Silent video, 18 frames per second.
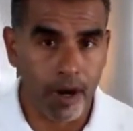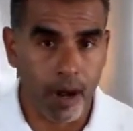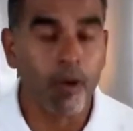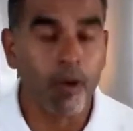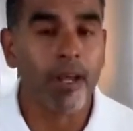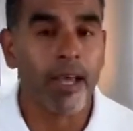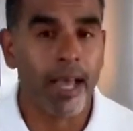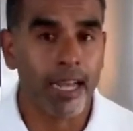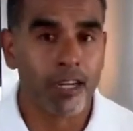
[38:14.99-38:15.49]
I
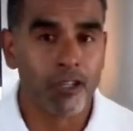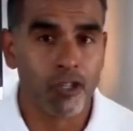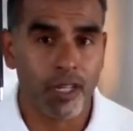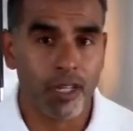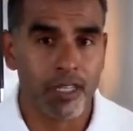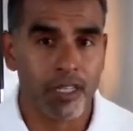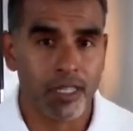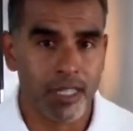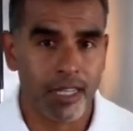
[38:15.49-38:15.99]
want to
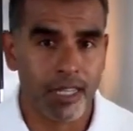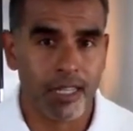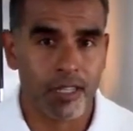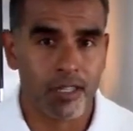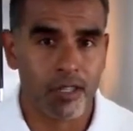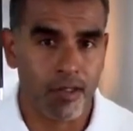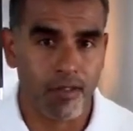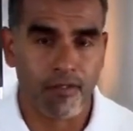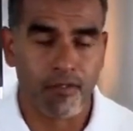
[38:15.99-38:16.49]
actually send it
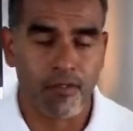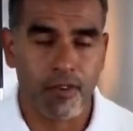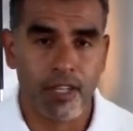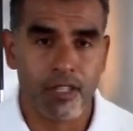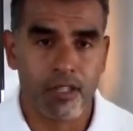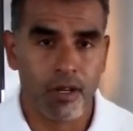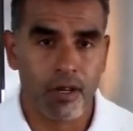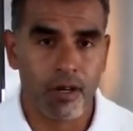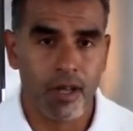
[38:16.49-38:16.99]
to the
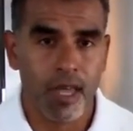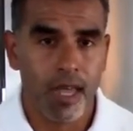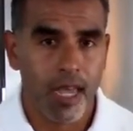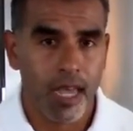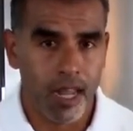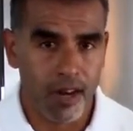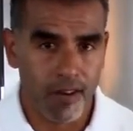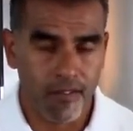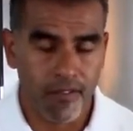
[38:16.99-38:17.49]
freezer
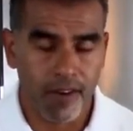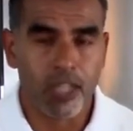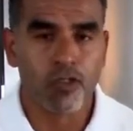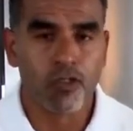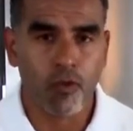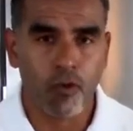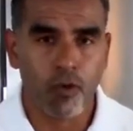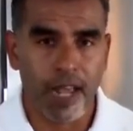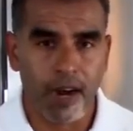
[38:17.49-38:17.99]
and fresh
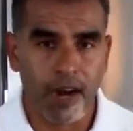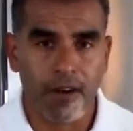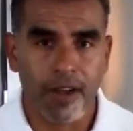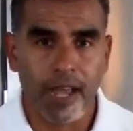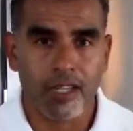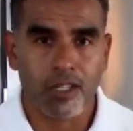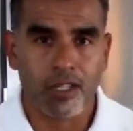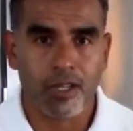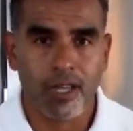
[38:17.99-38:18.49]
food
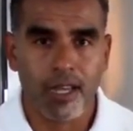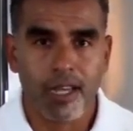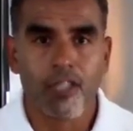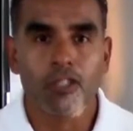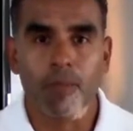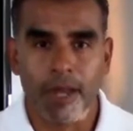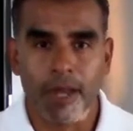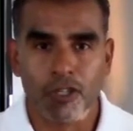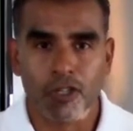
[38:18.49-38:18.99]
areas
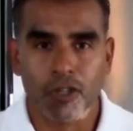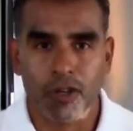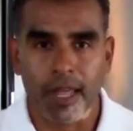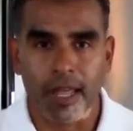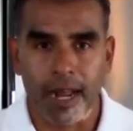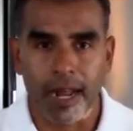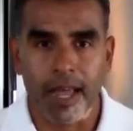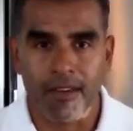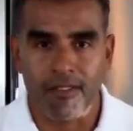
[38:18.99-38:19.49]
to make sure
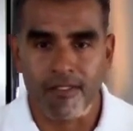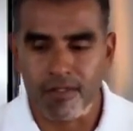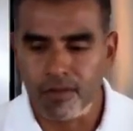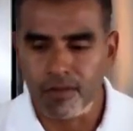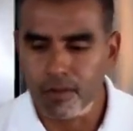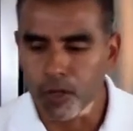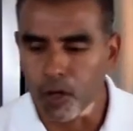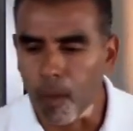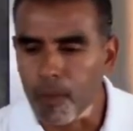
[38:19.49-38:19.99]
that I have,
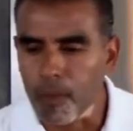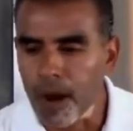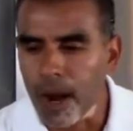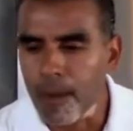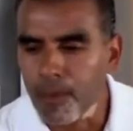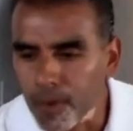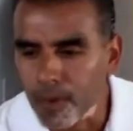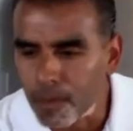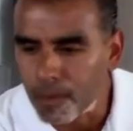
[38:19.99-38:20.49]

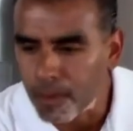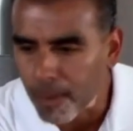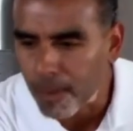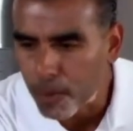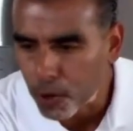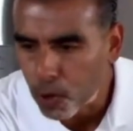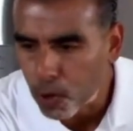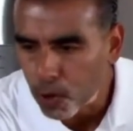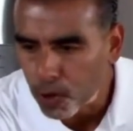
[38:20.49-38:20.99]

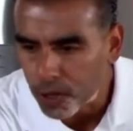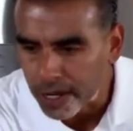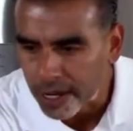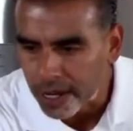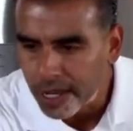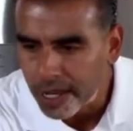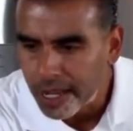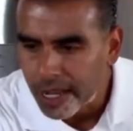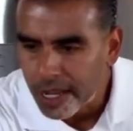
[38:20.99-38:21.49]
proper cooling.
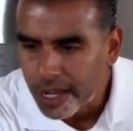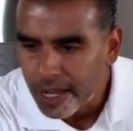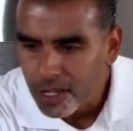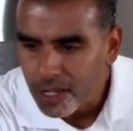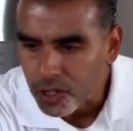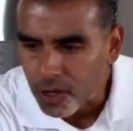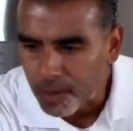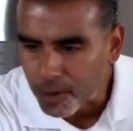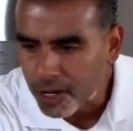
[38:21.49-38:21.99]

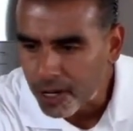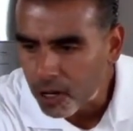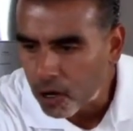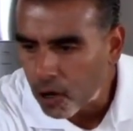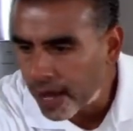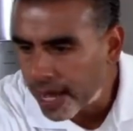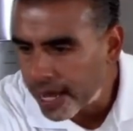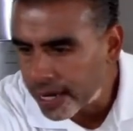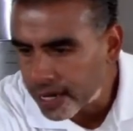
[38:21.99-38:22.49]
So I'm going to go
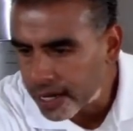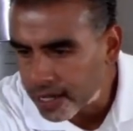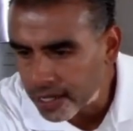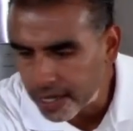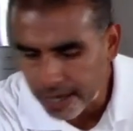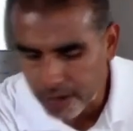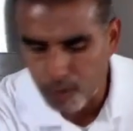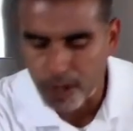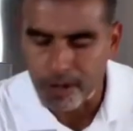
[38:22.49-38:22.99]
ahead and
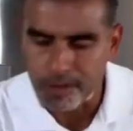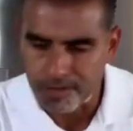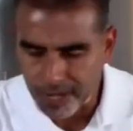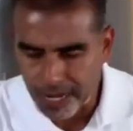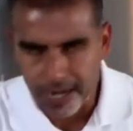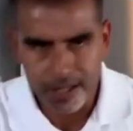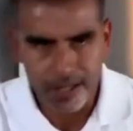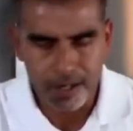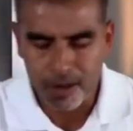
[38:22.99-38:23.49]
click, well,
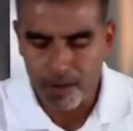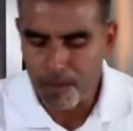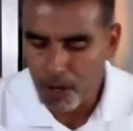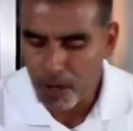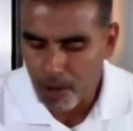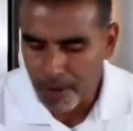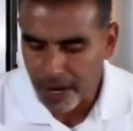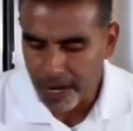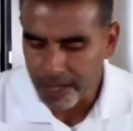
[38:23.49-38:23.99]
not on the
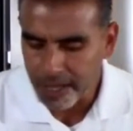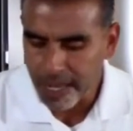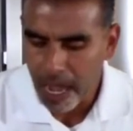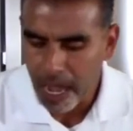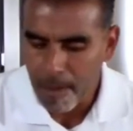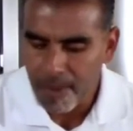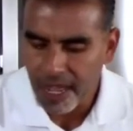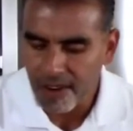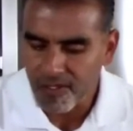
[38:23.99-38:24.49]
computer, but on the
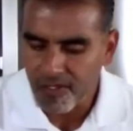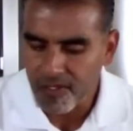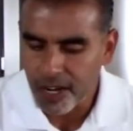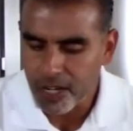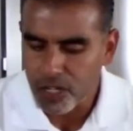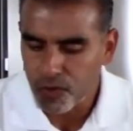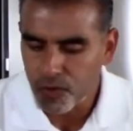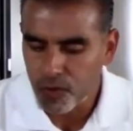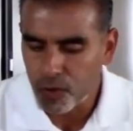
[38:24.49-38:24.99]
iPad,
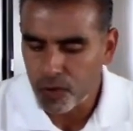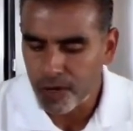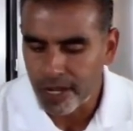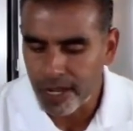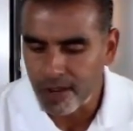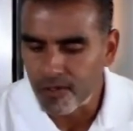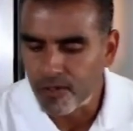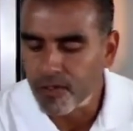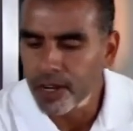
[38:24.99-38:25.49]
fresh food
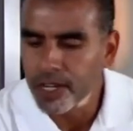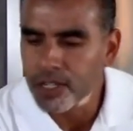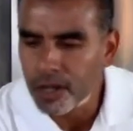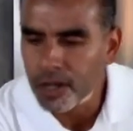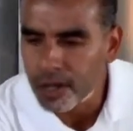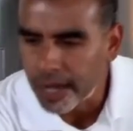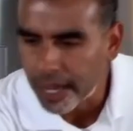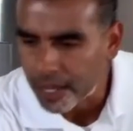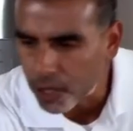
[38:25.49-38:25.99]
and
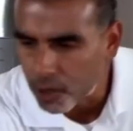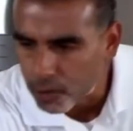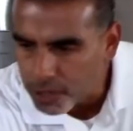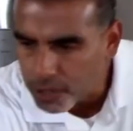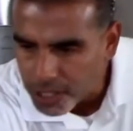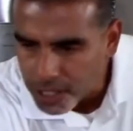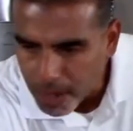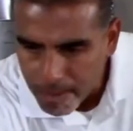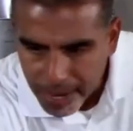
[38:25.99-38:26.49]
freezer, and you'll
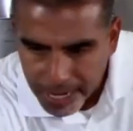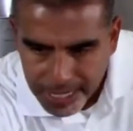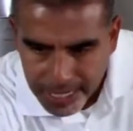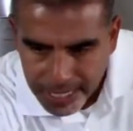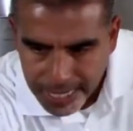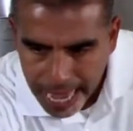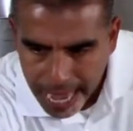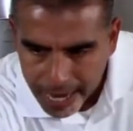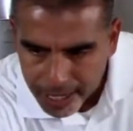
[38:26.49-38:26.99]
see my
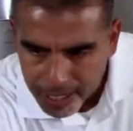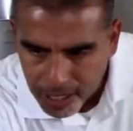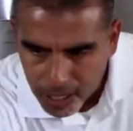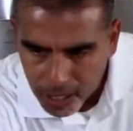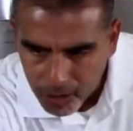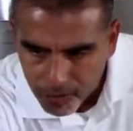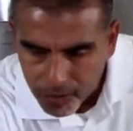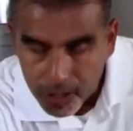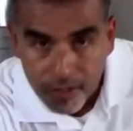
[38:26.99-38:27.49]
status
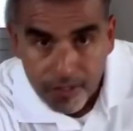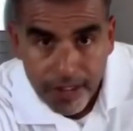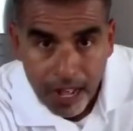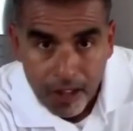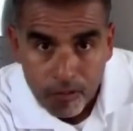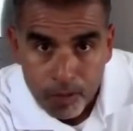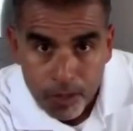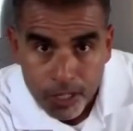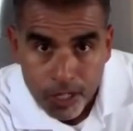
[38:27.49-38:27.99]
here for the
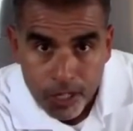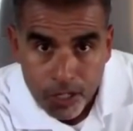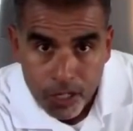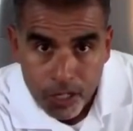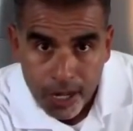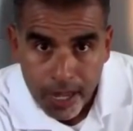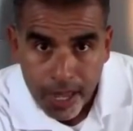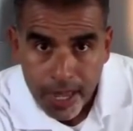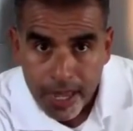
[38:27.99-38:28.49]
valve
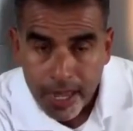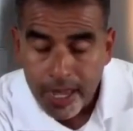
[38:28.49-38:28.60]
position.